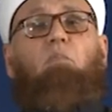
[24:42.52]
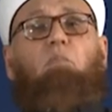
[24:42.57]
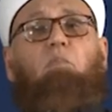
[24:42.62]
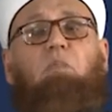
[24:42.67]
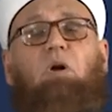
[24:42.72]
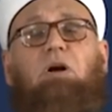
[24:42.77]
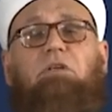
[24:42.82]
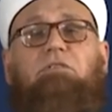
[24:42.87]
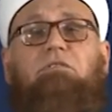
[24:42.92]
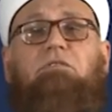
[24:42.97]

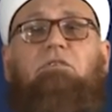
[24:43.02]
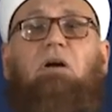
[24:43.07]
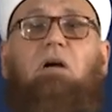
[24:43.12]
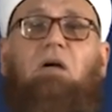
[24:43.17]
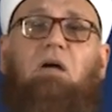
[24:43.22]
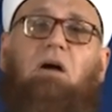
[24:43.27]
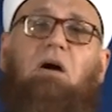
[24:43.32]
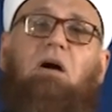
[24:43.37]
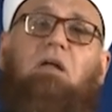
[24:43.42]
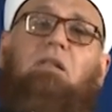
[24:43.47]
but
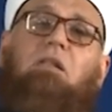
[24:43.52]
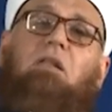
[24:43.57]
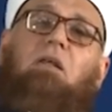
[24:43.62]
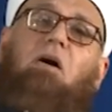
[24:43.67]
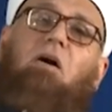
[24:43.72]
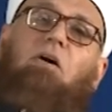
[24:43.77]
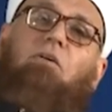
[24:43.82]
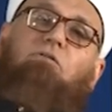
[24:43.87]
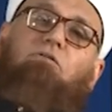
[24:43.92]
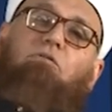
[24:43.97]

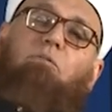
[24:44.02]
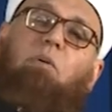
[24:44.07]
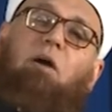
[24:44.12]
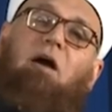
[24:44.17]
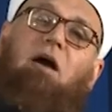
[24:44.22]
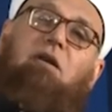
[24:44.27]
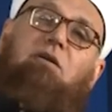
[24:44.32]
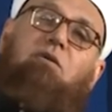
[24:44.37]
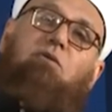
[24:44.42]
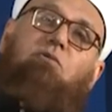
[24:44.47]
Allah
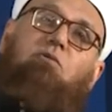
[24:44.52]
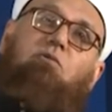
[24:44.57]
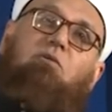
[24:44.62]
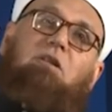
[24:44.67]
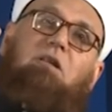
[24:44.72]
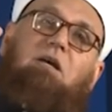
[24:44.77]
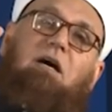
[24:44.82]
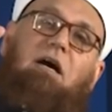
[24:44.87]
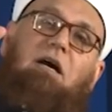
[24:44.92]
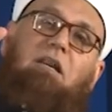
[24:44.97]
subhanahu wa
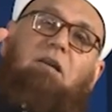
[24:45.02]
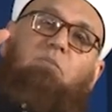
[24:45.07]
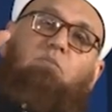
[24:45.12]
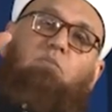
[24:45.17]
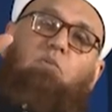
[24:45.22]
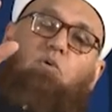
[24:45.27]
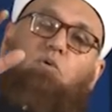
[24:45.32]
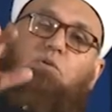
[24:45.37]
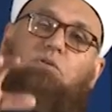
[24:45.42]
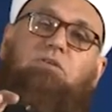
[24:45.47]
ta'ala
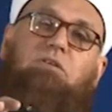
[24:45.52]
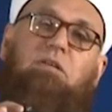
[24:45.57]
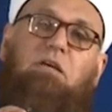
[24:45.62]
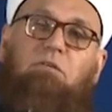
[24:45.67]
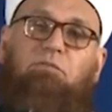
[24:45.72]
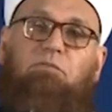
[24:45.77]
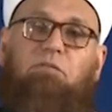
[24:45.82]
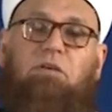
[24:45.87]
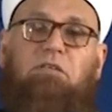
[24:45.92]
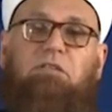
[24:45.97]
brought
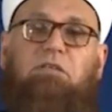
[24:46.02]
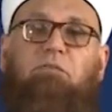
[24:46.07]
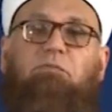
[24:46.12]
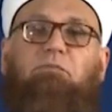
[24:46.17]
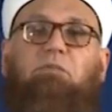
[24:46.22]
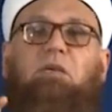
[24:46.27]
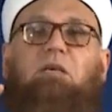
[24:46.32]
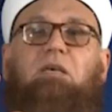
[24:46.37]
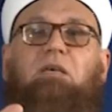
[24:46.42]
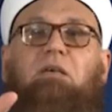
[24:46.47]
in front of
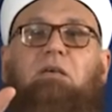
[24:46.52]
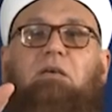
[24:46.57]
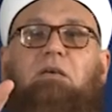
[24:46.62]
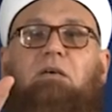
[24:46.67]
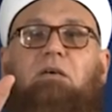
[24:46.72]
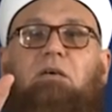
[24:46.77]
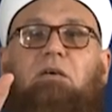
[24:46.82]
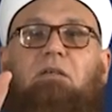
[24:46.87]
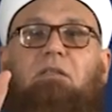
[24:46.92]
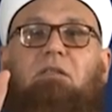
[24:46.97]
me
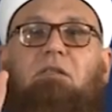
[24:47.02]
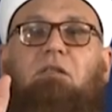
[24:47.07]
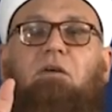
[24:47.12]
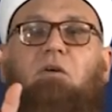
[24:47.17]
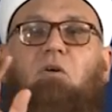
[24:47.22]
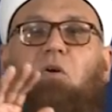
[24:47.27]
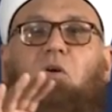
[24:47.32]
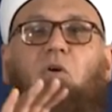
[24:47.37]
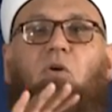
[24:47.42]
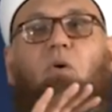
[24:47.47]
the
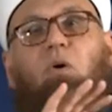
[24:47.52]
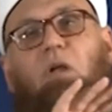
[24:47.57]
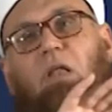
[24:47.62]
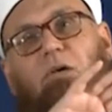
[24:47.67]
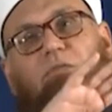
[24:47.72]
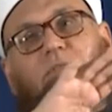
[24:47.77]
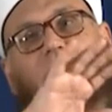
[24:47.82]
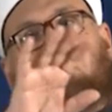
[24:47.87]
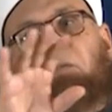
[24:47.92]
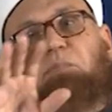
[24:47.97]
whole
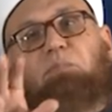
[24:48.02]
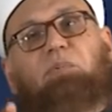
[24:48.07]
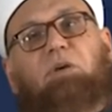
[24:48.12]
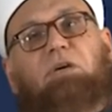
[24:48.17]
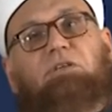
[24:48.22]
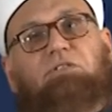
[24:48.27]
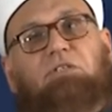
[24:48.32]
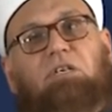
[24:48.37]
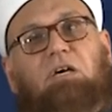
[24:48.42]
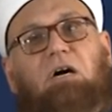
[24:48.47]
of that
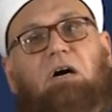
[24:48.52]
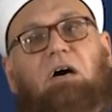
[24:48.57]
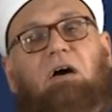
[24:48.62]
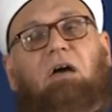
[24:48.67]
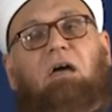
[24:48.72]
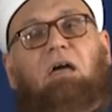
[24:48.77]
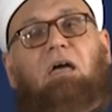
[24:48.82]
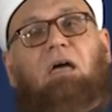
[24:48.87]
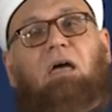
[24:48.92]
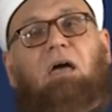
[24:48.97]
picture,
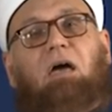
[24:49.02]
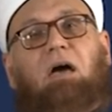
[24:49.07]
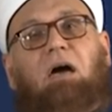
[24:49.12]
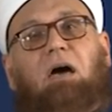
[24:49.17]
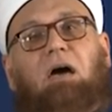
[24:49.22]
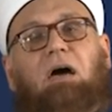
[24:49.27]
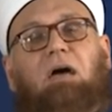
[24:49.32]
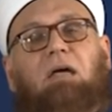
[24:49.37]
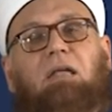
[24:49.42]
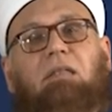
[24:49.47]

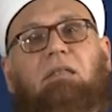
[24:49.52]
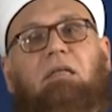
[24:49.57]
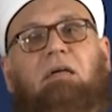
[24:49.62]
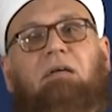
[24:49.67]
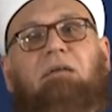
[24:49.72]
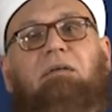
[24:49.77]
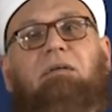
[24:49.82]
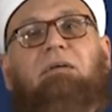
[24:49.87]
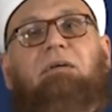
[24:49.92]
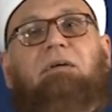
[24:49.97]
and
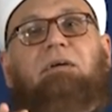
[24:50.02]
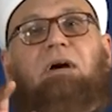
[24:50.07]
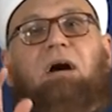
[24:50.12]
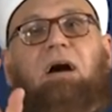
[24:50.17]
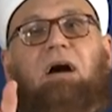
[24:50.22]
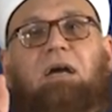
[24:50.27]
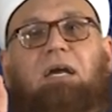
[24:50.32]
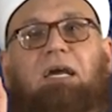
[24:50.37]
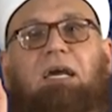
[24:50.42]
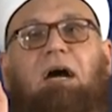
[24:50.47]

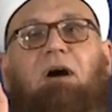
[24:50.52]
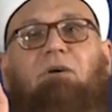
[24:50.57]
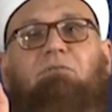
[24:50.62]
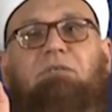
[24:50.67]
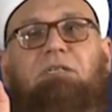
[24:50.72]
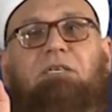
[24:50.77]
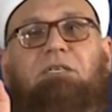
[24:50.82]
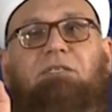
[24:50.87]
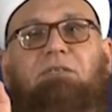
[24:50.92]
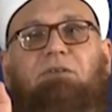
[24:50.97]
I
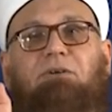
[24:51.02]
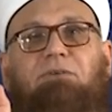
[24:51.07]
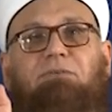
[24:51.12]
counted,